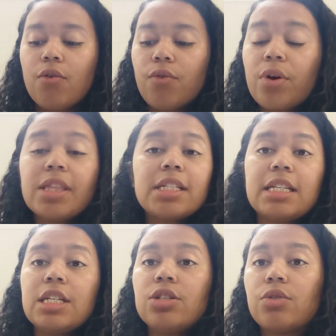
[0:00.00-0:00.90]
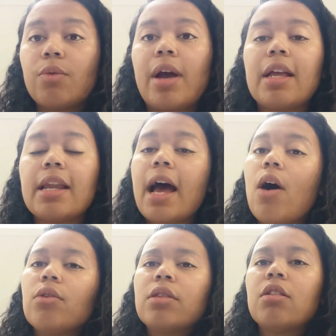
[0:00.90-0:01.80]
For the D string right
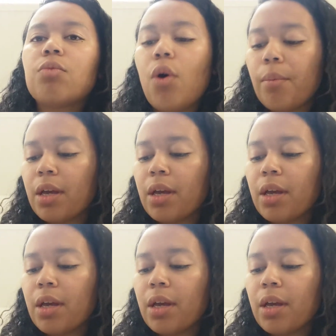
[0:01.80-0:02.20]
now, this won't